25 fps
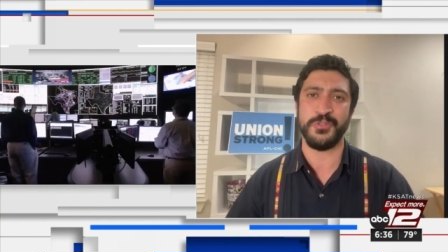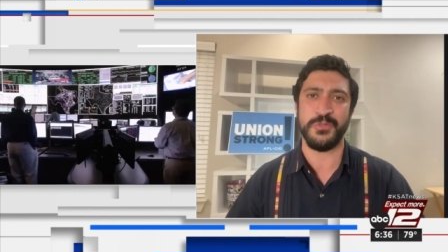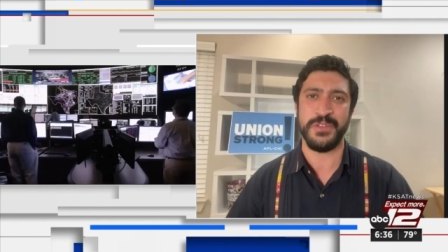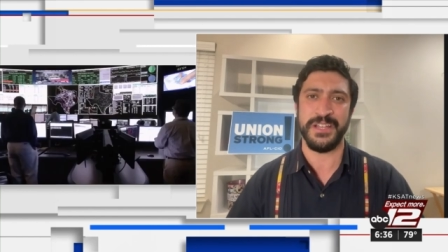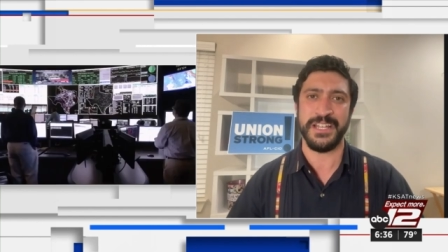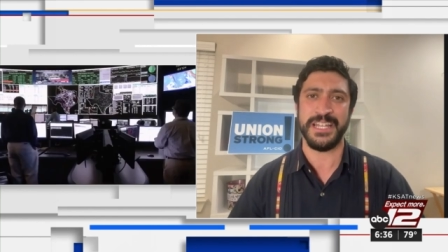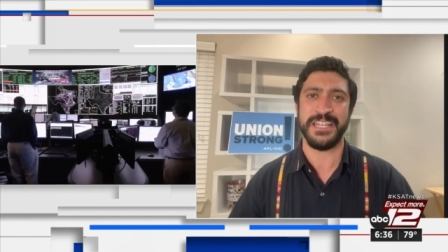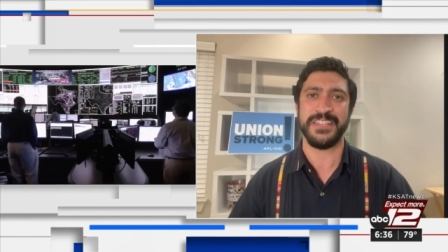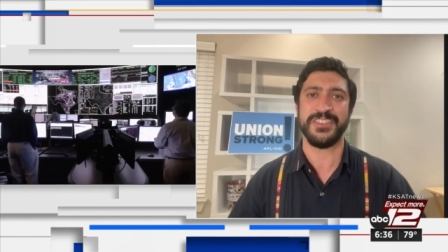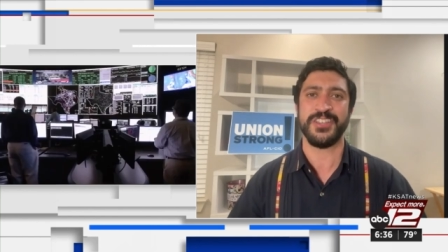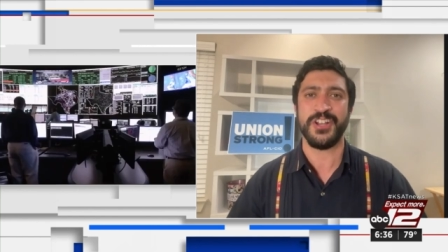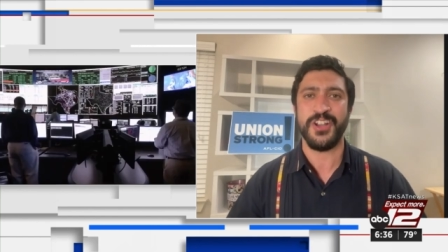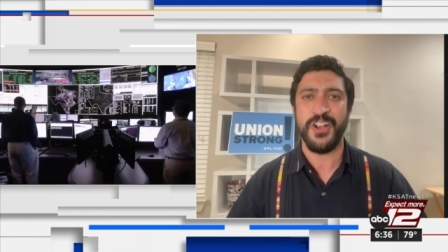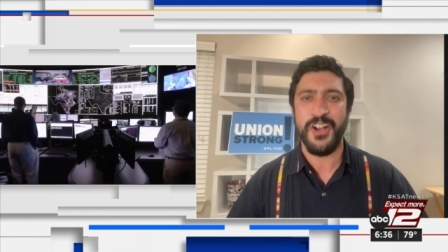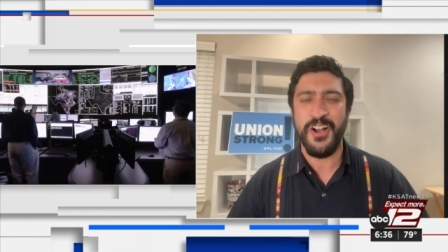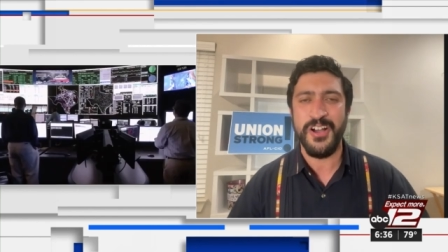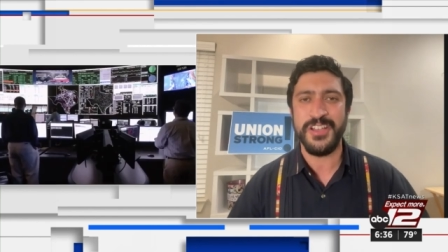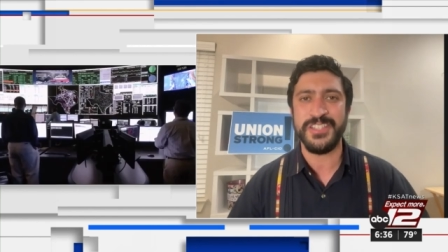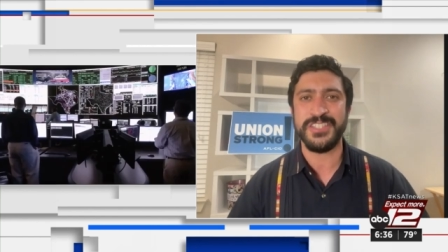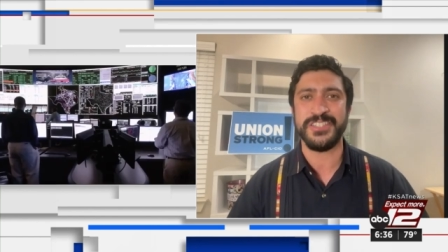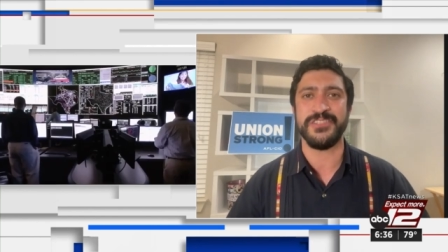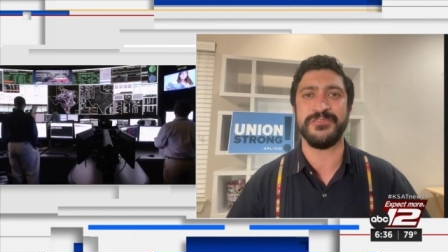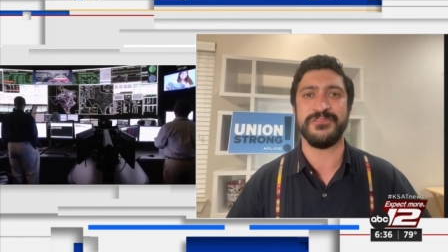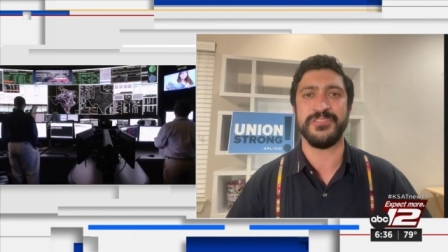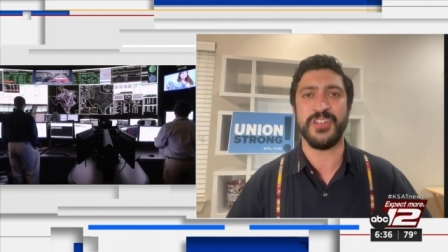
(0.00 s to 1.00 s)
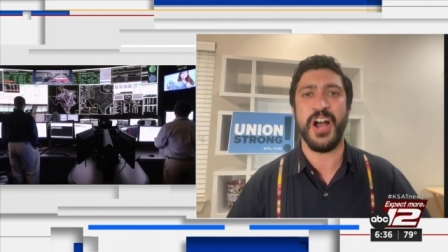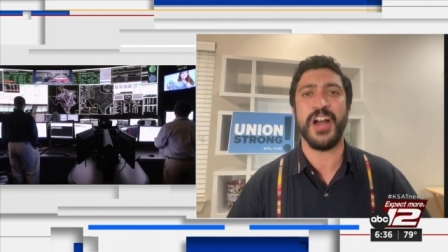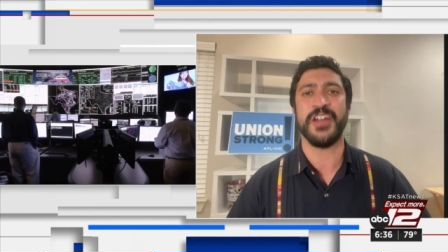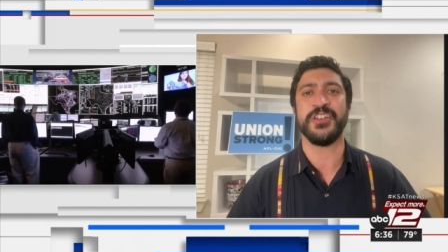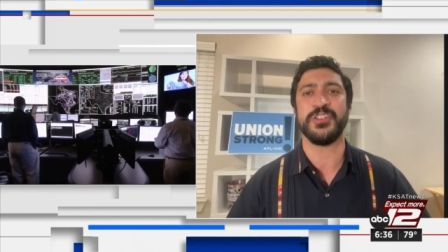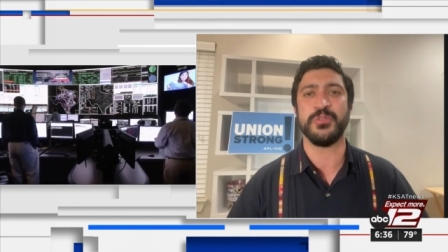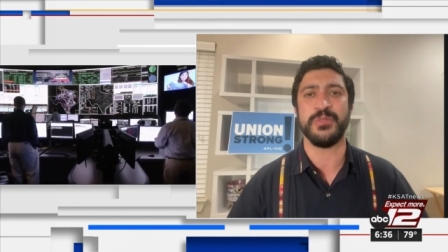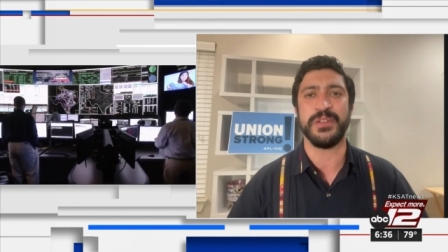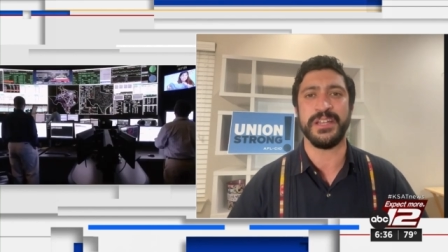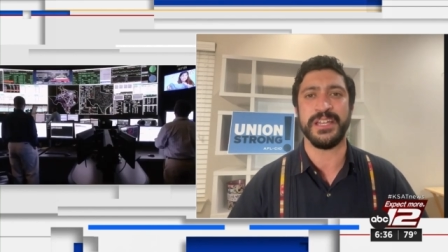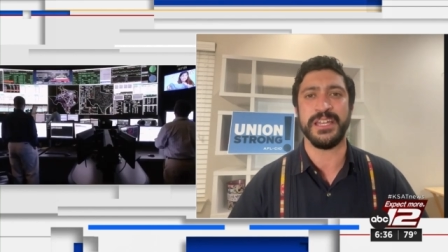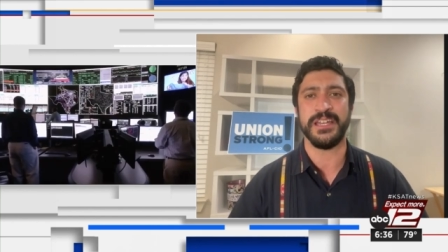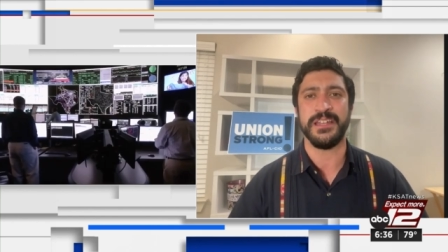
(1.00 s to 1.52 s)
doing it. The cost of not
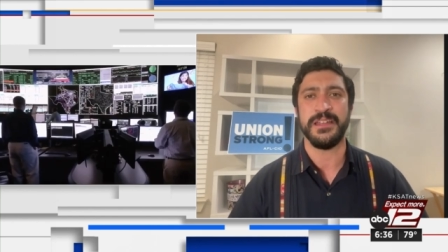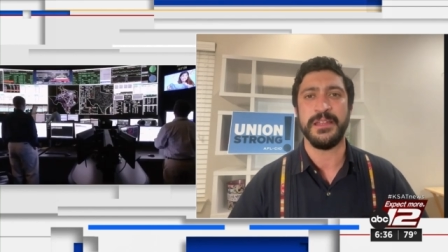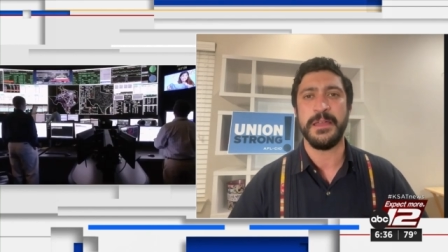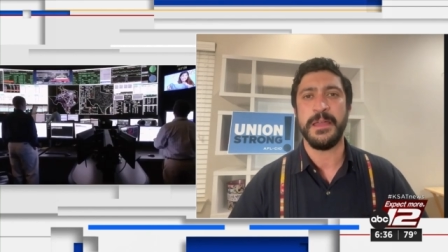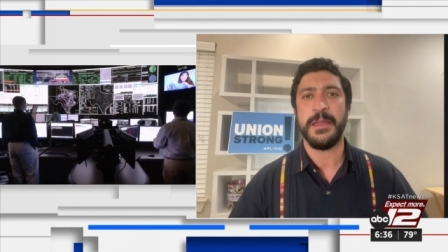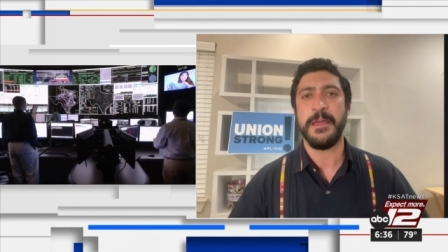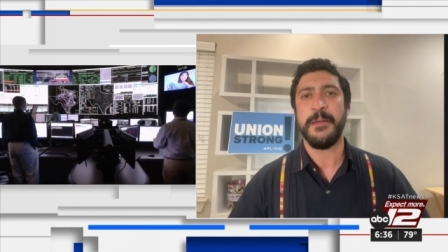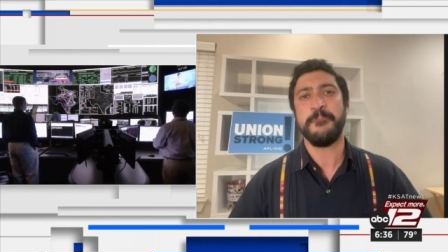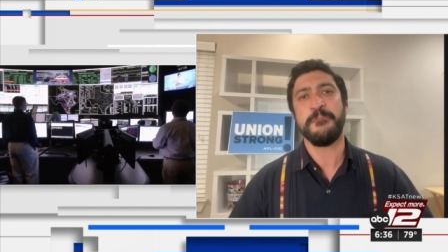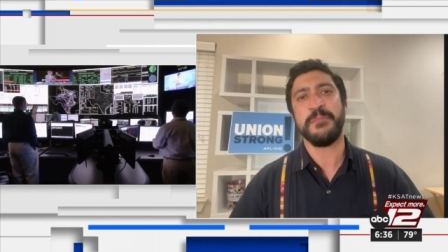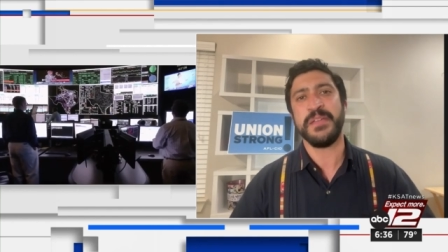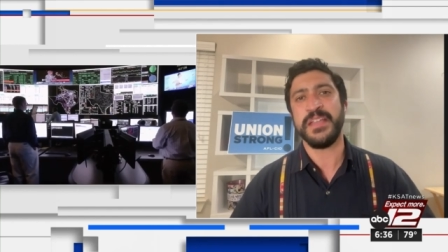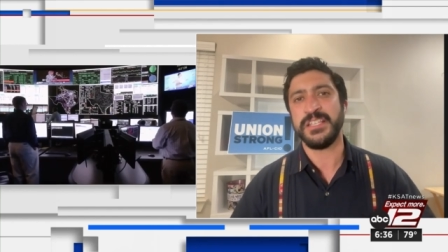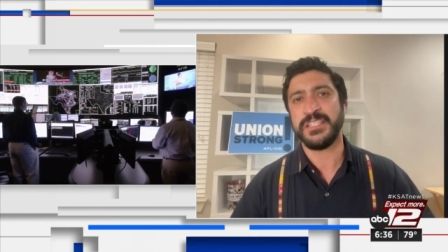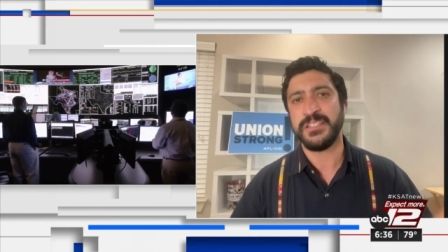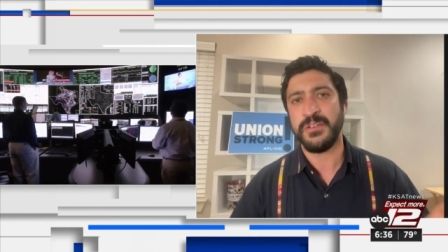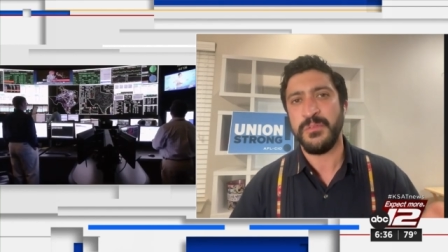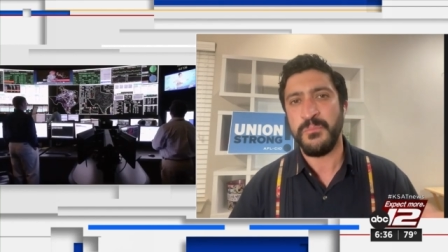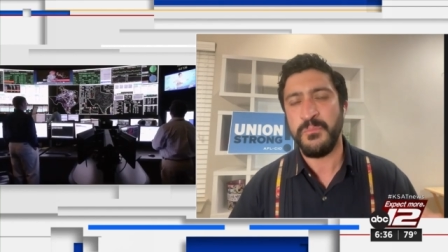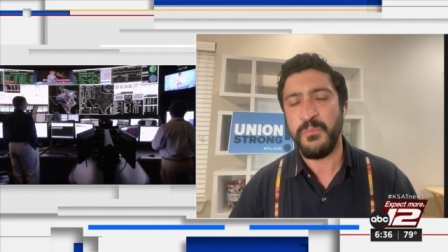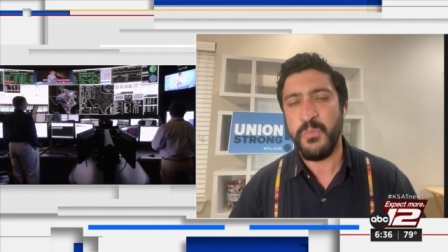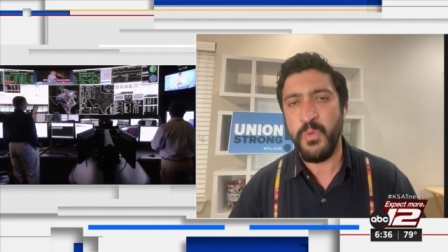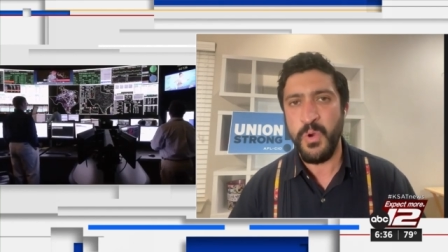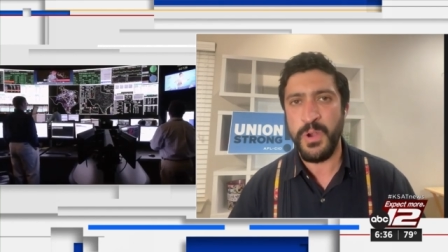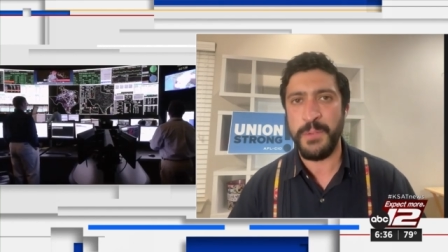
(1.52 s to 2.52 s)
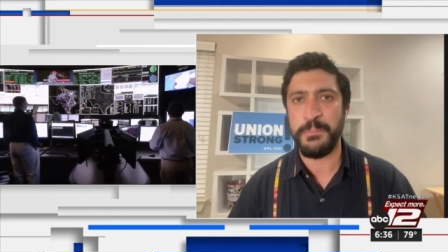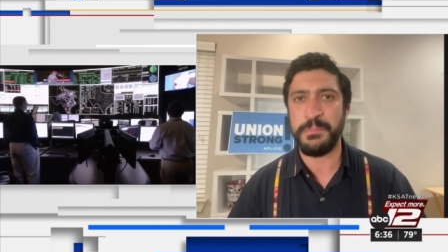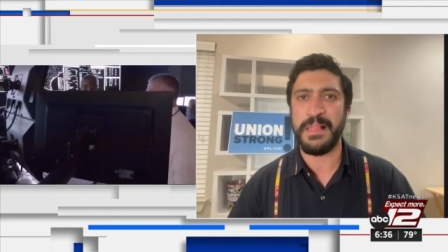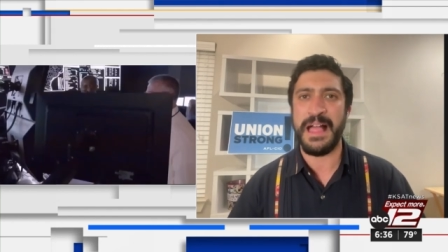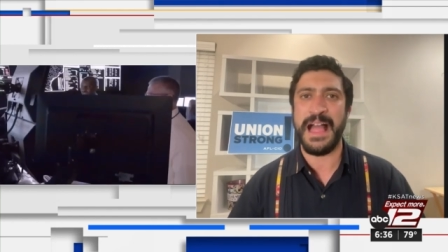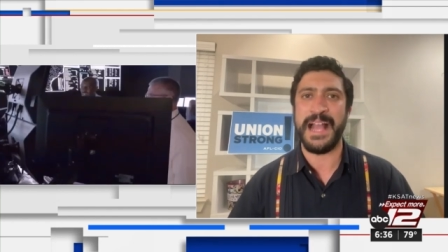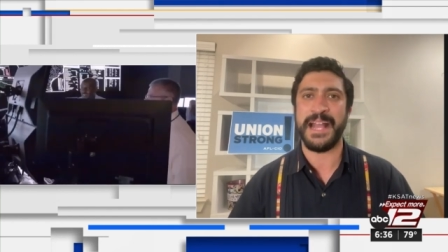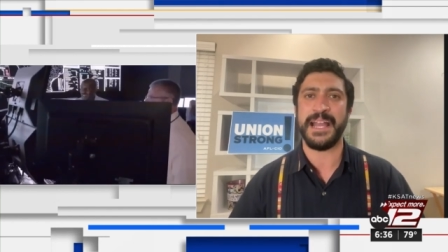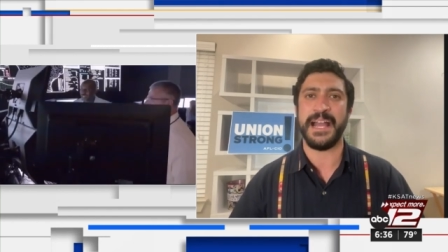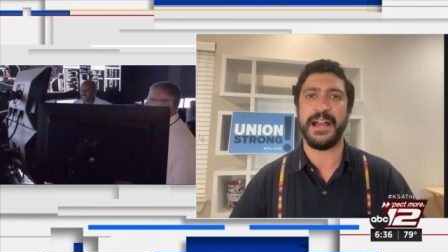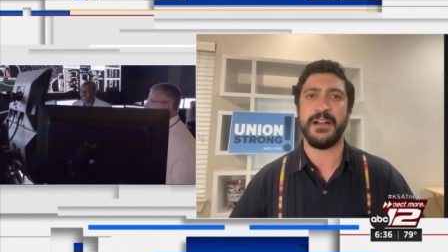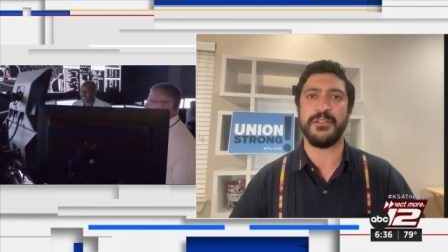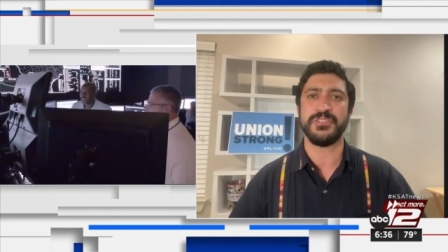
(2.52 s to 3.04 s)
doing it means more
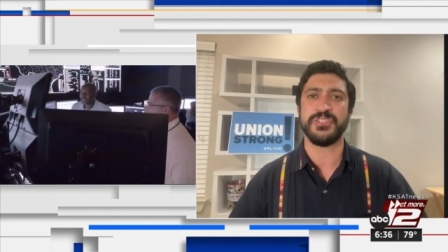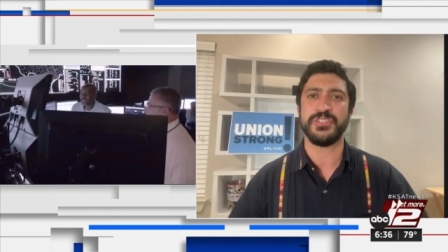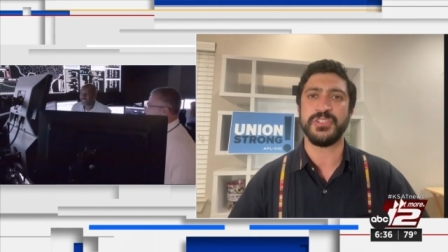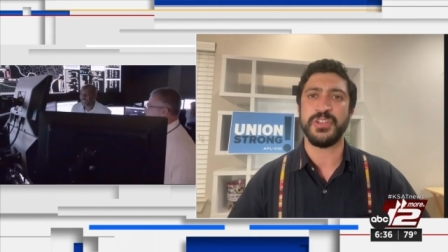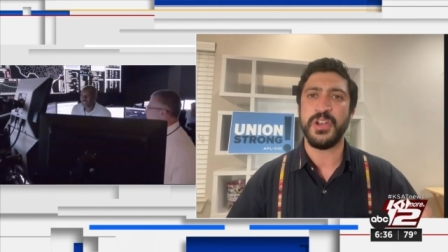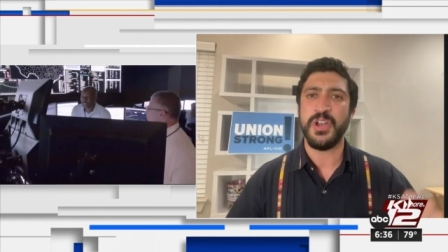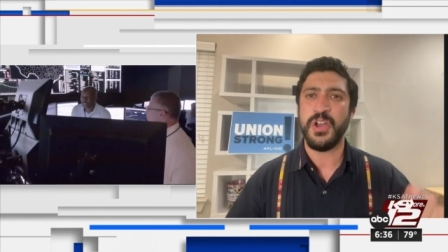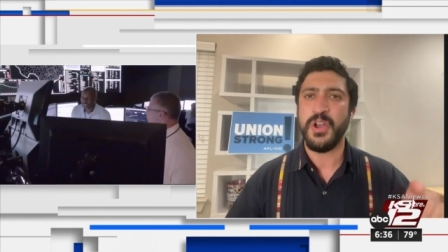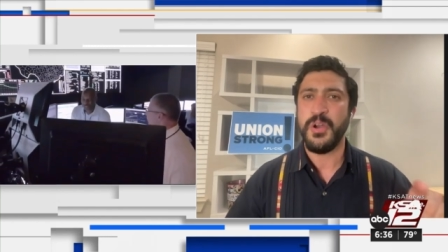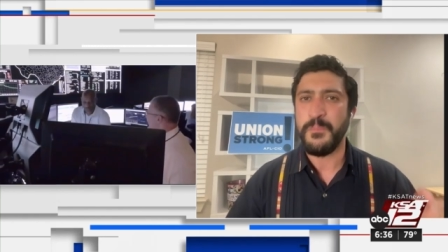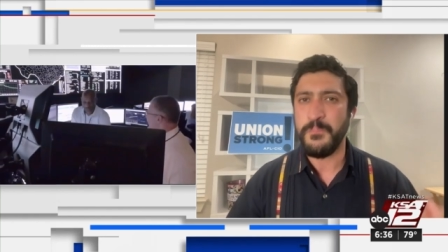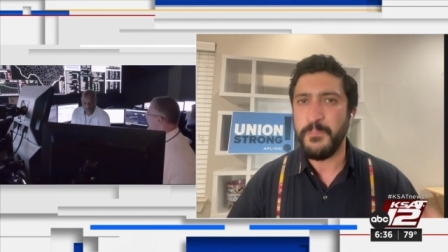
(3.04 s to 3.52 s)
blackouts,